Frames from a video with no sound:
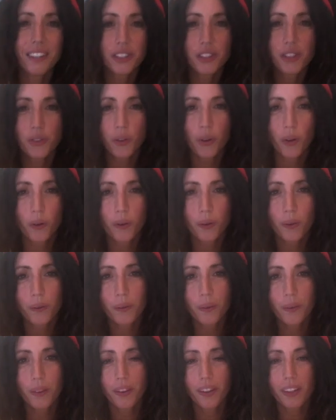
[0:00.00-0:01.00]
draw
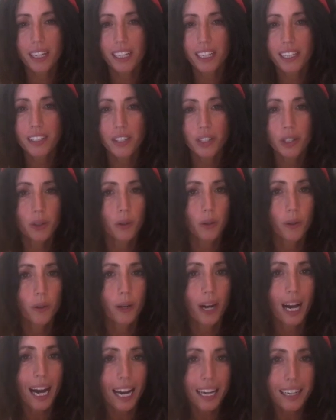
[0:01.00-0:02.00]
in your
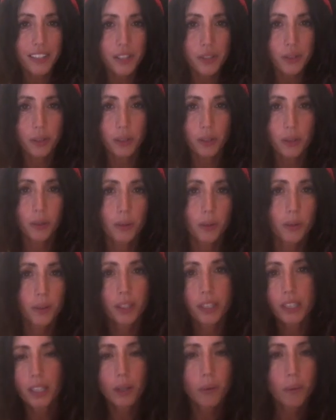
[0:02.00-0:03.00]
hat or your
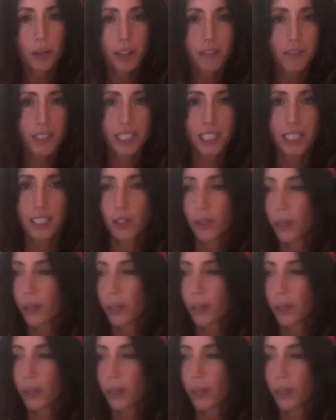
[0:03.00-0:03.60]
whatever's in your